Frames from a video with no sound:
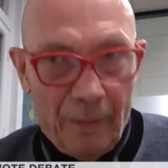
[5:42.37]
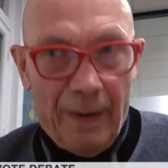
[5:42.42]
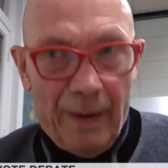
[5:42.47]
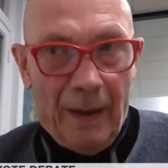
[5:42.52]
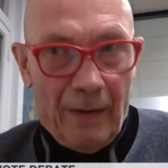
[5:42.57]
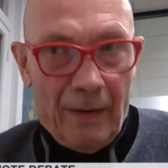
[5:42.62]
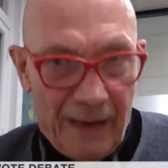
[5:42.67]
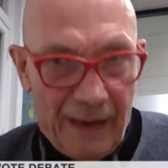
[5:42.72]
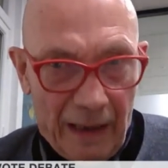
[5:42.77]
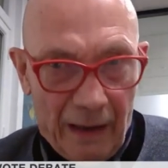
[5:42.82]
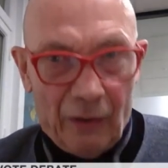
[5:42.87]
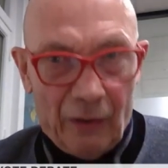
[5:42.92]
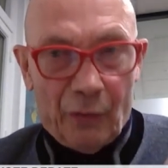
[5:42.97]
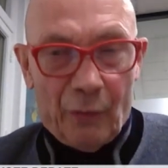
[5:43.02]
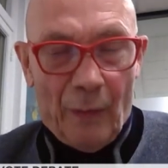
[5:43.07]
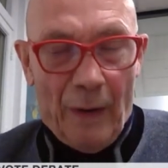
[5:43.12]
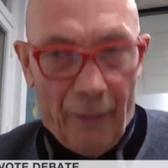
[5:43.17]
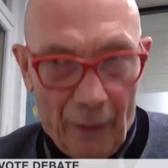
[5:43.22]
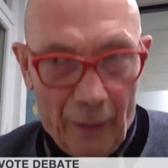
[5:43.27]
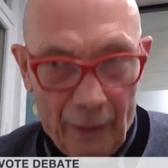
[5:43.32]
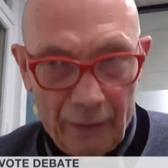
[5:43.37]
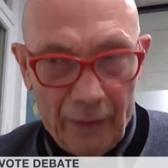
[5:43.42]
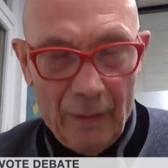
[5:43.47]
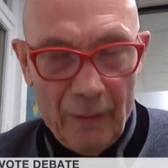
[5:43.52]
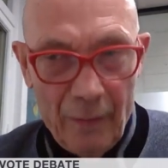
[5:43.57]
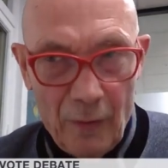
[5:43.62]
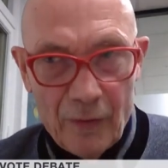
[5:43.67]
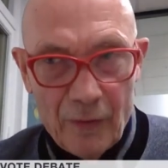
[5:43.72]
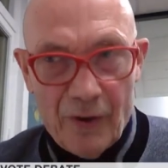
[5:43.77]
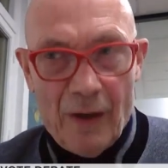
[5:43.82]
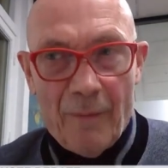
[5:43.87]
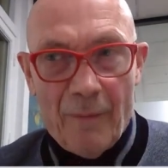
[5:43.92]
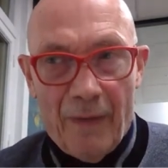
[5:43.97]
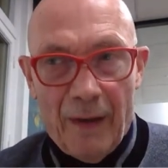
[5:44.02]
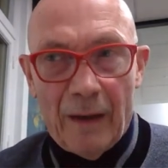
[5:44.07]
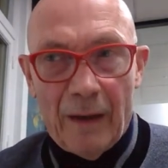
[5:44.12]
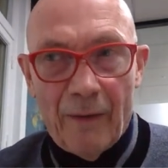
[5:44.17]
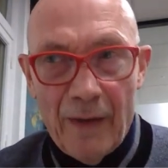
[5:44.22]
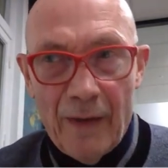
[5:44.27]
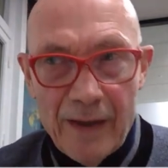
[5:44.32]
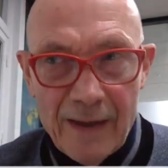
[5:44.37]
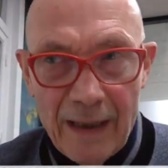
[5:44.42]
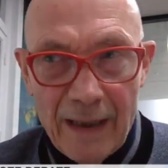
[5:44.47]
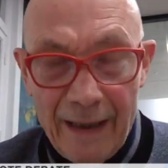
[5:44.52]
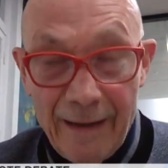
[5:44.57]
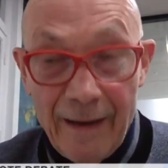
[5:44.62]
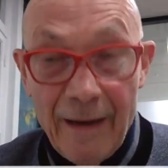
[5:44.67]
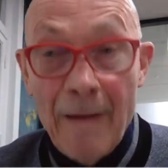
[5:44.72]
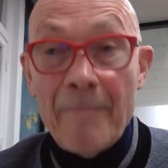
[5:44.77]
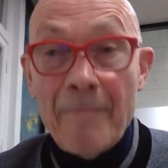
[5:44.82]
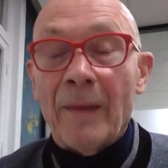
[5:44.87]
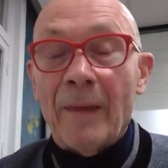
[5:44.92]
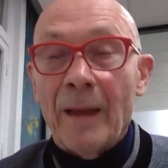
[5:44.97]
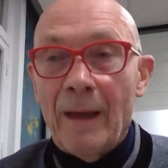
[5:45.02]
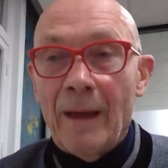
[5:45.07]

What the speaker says: to be a second referendum or something of this kind.